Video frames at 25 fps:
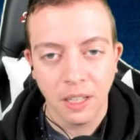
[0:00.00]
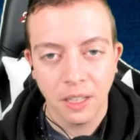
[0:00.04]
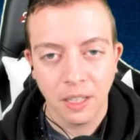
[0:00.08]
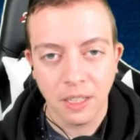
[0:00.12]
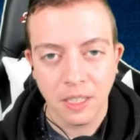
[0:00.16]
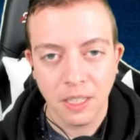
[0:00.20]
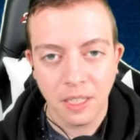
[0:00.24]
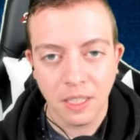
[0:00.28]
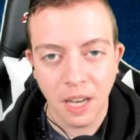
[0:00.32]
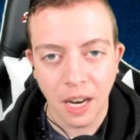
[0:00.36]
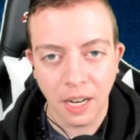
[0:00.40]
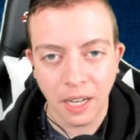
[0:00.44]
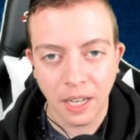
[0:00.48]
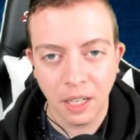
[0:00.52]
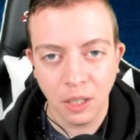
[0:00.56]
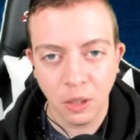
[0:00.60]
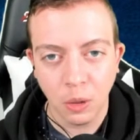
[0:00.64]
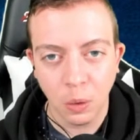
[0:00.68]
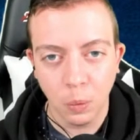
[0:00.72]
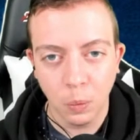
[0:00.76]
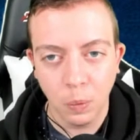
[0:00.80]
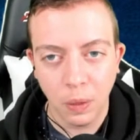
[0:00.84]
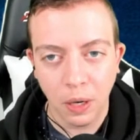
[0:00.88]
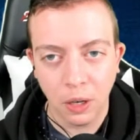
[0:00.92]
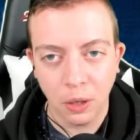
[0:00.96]
the
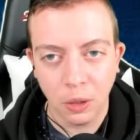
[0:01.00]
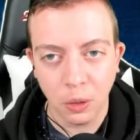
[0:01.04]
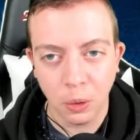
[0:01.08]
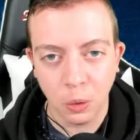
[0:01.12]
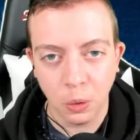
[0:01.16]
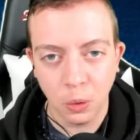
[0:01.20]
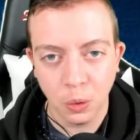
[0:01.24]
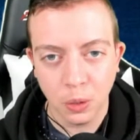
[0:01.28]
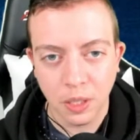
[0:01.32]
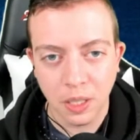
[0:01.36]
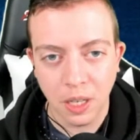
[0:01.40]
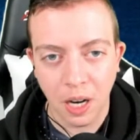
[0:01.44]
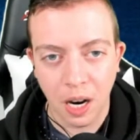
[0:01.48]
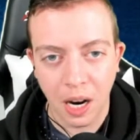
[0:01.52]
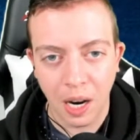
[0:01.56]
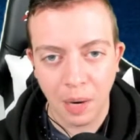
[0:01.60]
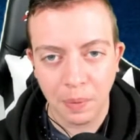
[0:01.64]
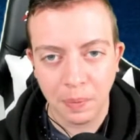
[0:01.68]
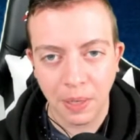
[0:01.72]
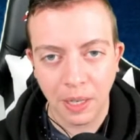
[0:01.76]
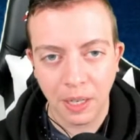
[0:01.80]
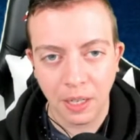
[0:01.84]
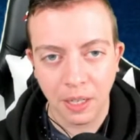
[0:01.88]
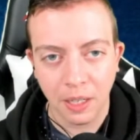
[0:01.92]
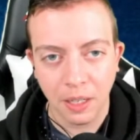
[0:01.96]
second weird old
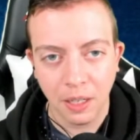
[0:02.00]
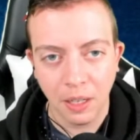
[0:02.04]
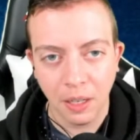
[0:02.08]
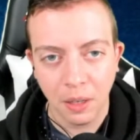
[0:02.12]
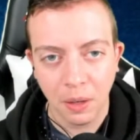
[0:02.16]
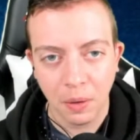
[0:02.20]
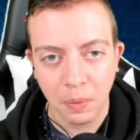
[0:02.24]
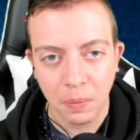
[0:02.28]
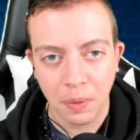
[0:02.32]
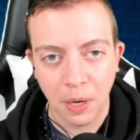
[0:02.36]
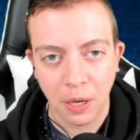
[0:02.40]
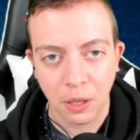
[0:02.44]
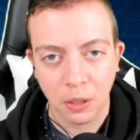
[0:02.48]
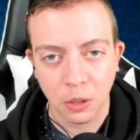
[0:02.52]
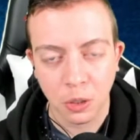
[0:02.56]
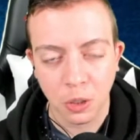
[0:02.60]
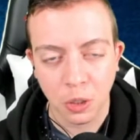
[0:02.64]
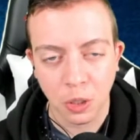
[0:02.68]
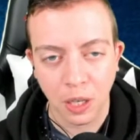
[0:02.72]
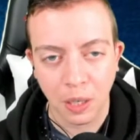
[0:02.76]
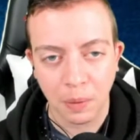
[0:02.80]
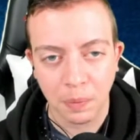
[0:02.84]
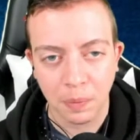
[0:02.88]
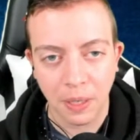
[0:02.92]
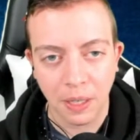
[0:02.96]
timey medical
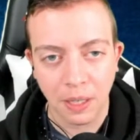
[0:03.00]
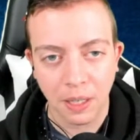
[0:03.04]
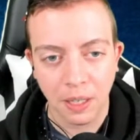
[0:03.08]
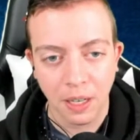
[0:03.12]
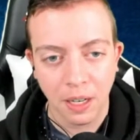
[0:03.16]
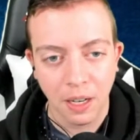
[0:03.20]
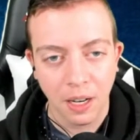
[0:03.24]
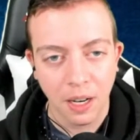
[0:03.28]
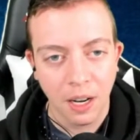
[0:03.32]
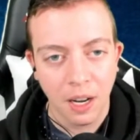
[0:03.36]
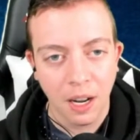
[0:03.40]
treatment.